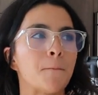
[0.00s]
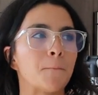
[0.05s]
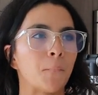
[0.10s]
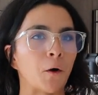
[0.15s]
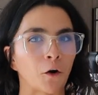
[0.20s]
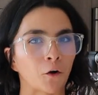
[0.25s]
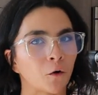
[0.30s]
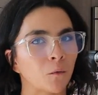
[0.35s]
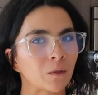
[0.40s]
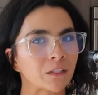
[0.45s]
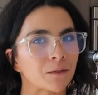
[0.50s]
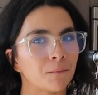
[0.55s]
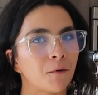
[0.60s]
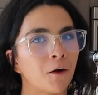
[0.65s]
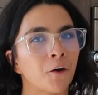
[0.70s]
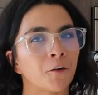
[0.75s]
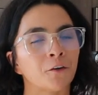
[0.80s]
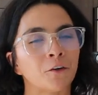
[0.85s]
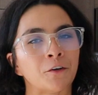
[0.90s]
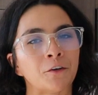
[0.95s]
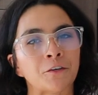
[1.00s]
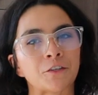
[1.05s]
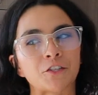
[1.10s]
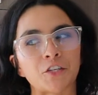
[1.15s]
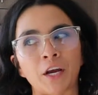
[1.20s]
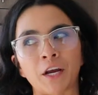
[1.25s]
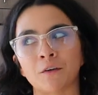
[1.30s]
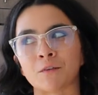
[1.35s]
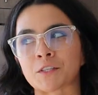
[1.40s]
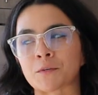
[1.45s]
Margot was a model.
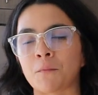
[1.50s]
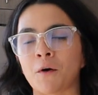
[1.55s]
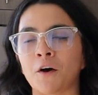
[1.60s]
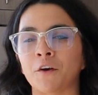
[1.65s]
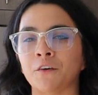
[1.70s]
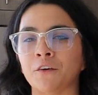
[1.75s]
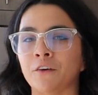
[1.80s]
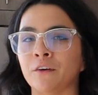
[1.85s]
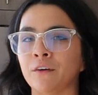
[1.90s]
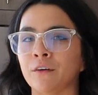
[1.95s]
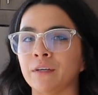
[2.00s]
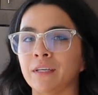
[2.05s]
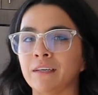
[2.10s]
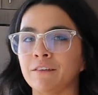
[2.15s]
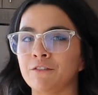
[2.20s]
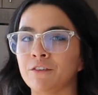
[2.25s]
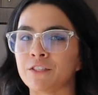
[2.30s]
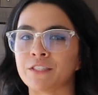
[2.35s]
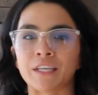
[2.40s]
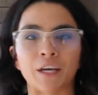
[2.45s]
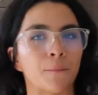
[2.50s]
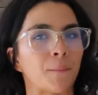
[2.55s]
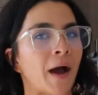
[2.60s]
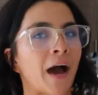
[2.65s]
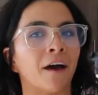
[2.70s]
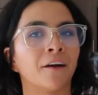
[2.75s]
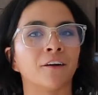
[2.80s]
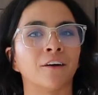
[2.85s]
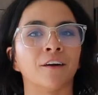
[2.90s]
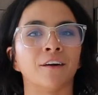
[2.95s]
Shane was a model. If you see a
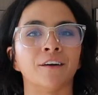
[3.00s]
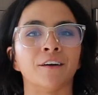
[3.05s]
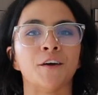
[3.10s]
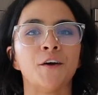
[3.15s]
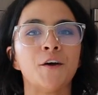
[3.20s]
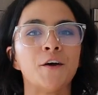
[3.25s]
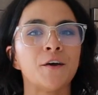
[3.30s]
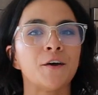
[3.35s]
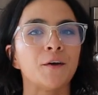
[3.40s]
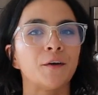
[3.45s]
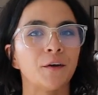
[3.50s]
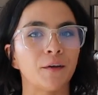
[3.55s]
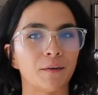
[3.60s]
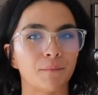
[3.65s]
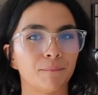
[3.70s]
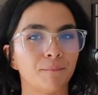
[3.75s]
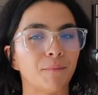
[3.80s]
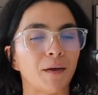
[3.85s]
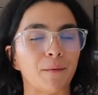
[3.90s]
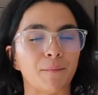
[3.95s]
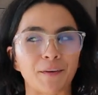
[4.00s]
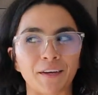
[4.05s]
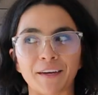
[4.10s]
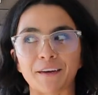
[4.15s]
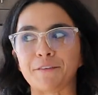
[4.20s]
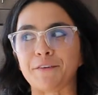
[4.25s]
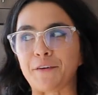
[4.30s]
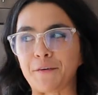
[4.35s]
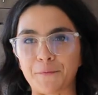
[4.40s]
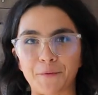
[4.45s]
pattern,
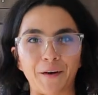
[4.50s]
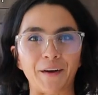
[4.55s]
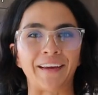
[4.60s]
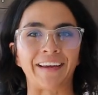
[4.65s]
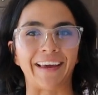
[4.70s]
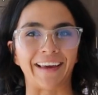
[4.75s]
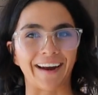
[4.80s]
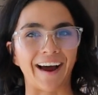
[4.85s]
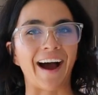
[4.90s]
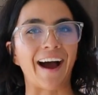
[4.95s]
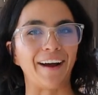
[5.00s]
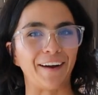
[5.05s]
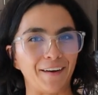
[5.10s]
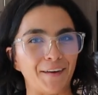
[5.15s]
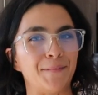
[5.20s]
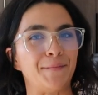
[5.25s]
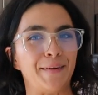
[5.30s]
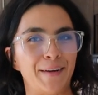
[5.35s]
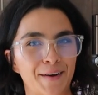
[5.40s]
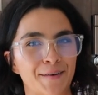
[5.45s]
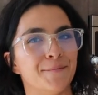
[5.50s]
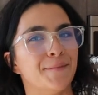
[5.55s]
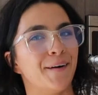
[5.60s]
maybe if you want to get hired, be a